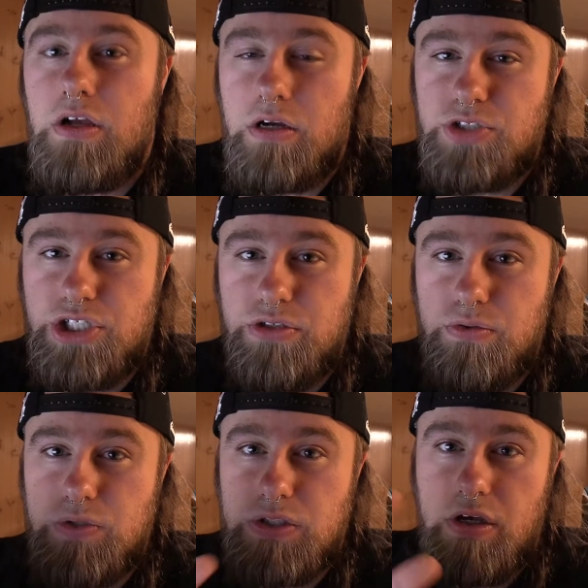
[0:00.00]
of
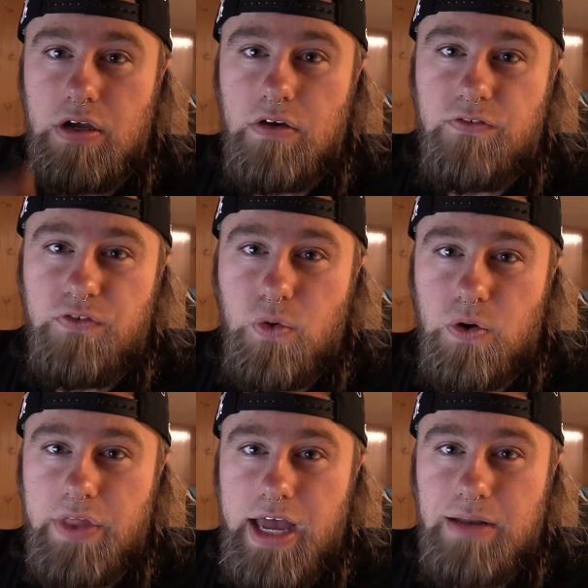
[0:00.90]
shoes
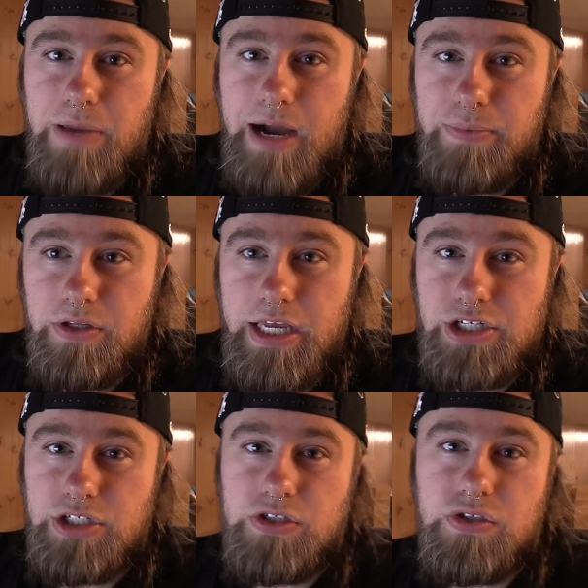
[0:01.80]
for that
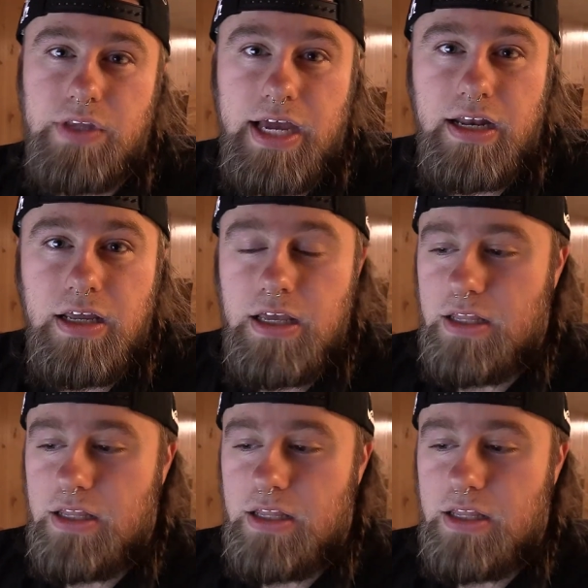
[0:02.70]
population, so that